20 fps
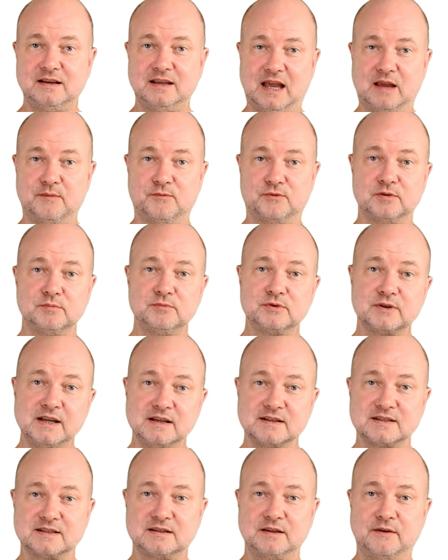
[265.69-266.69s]
came from
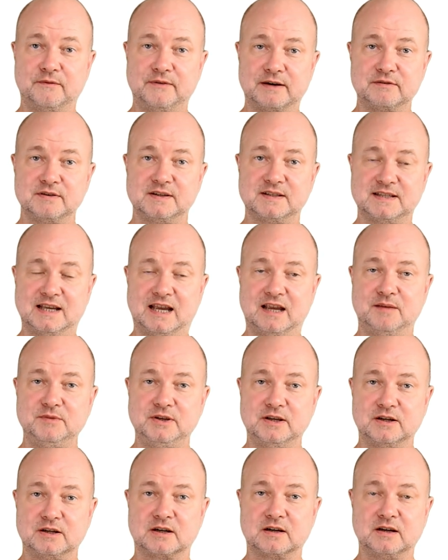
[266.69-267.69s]
Greece the very same
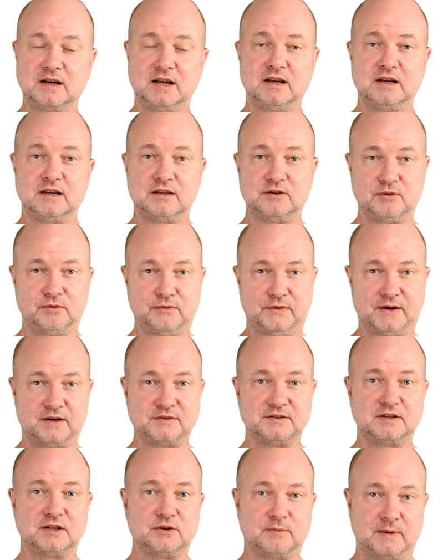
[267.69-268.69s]
year,
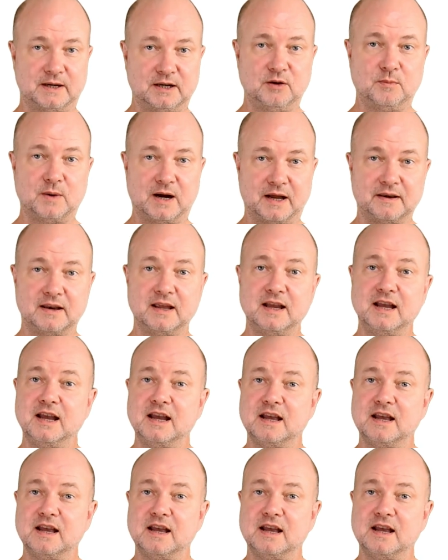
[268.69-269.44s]
2021.